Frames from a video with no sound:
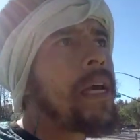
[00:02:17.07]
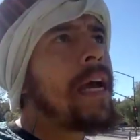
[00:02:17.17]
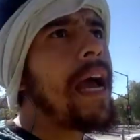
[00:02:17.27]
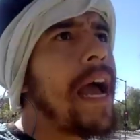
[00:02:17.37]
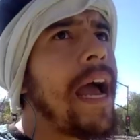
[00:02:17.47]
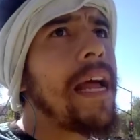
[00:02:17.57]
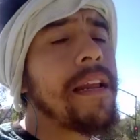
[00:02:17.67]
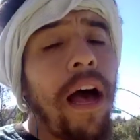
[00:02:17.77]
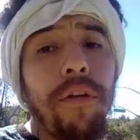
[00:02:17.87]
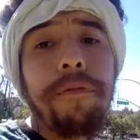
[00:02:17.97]
and
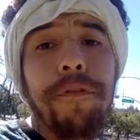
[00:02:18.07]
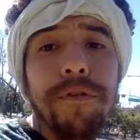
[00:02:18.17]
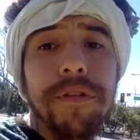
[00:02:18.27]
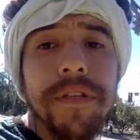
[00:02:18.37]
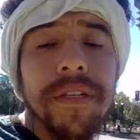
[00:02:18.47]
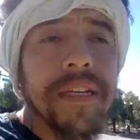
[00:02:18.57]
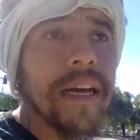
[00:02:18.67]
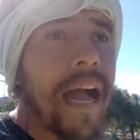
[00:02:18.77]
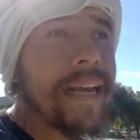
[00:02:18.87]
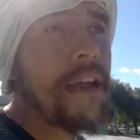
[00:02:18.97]
health foods
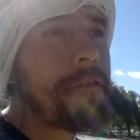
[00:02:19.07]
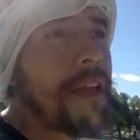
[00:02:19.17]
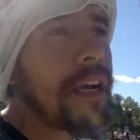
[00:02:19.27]
i definitely